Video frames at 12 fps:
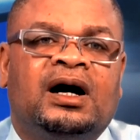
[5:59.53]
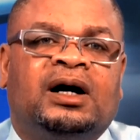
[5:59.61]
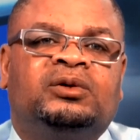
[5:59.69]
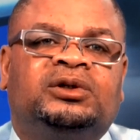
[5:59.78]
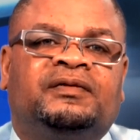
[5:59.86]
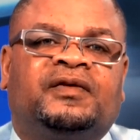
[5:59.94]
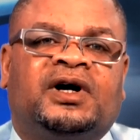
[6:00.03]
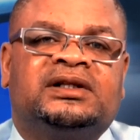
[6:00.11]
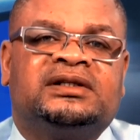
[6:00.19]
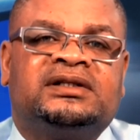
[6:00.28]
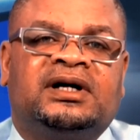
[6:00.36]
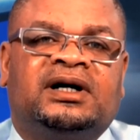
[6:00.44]
Out of
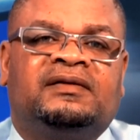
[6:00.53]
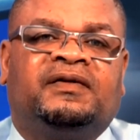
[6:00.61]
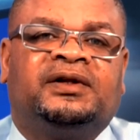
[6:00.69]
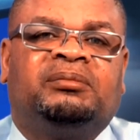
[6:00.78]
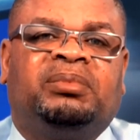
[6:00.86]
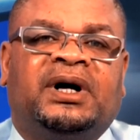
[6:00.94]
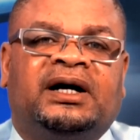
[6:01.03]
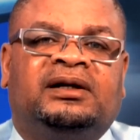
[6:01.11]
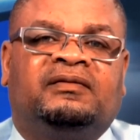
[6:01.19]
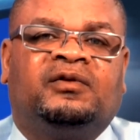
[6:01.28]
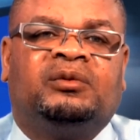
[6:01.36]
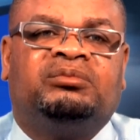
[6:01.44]
concern for the
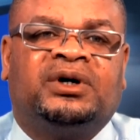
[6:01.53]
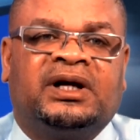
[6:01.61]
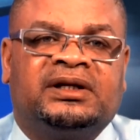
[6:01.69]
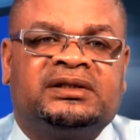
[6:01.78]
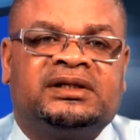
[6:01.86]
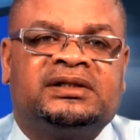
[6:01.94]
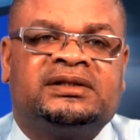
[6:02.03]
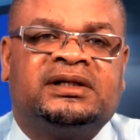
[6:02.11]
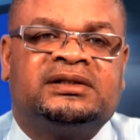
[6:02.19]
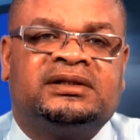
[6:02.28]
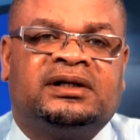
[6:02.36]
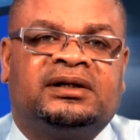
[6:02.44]
plight of our brothers and
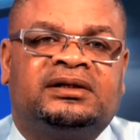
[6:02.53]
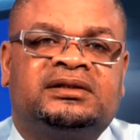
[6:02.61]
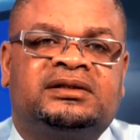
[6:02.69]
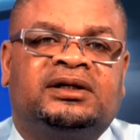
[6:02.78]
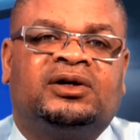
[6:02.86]
sisters